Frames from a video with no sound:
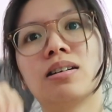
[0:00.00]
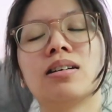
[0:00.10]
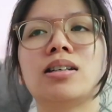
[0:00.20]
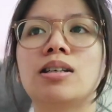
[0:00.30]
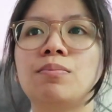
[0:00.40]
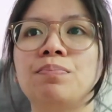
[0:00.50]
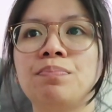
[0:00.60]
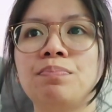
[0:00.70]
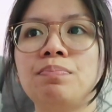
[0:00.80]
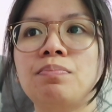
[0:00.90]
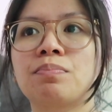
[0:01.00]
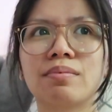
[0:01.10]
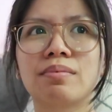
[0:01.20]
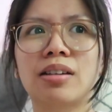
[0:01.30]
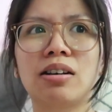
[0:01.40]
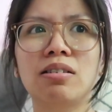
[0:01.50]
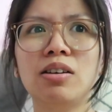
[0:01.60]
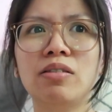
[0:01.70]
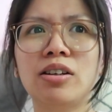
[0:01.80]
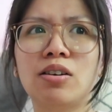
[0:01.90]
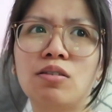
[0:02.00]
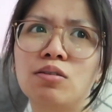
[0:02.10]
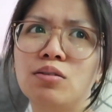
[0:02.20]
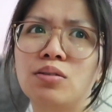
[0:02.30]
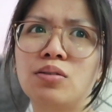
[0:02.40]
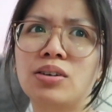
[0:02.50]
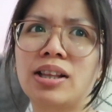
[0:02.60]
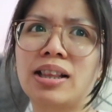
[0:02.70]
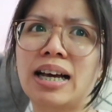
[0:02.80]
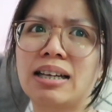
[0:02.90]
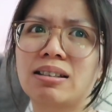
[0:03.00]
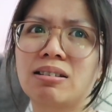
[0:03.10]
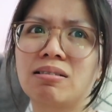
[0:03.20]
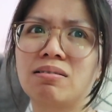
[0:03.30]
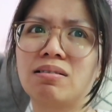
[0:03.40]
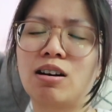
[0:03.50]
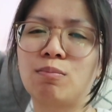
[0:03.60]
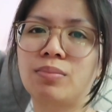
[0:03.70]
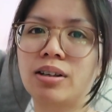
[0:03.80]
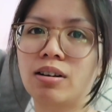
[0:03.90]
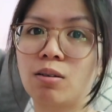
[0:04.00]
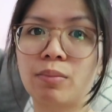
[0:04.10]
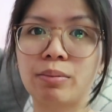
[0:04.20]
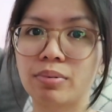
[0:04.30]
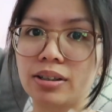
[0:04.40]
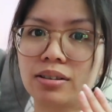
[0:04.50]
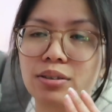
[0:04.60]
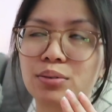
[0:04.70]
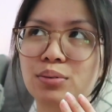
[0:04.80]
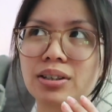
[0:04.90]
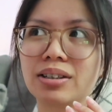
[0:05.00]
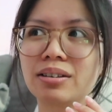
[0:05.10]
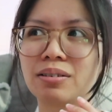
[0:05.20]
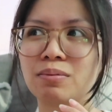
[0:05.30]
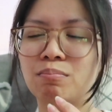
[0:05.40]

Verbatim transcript: Um, I don't even know what the last update on my braces were